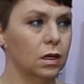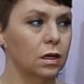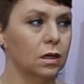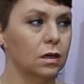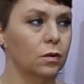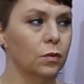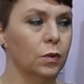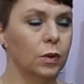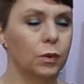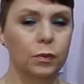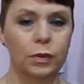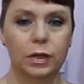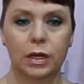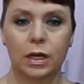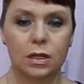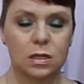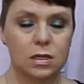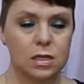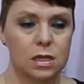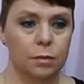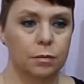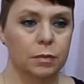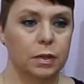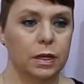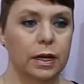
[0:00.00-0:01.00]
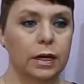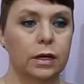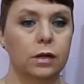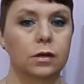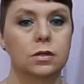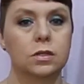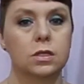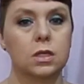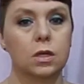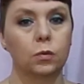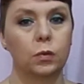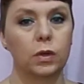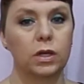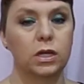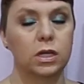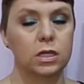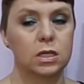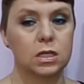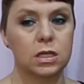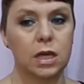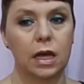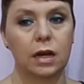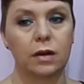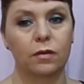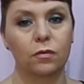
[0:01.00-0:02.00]
We were getting something else, and we just
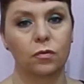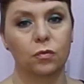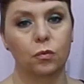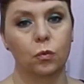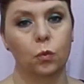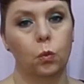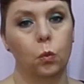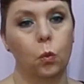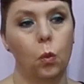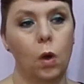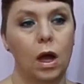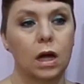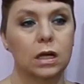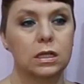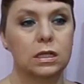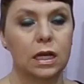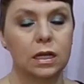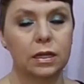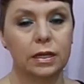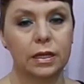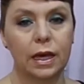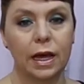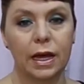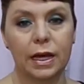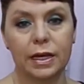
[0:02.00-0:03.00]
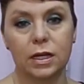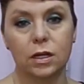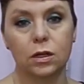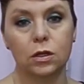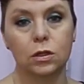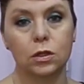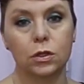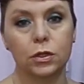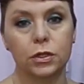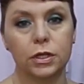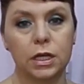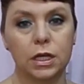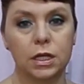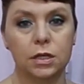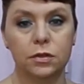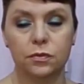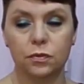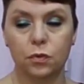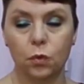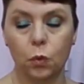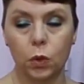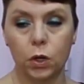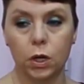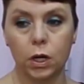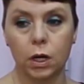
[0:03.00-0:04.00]
kind of walked down the aisle looking
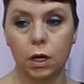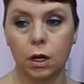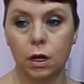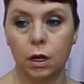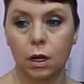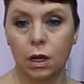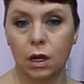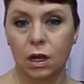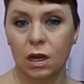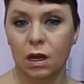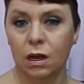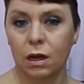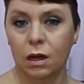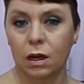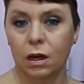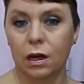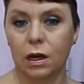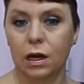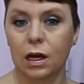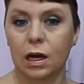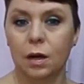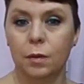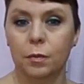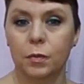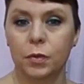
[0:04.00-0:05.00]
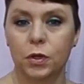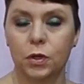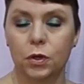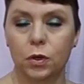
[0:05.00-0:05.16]
for, you know,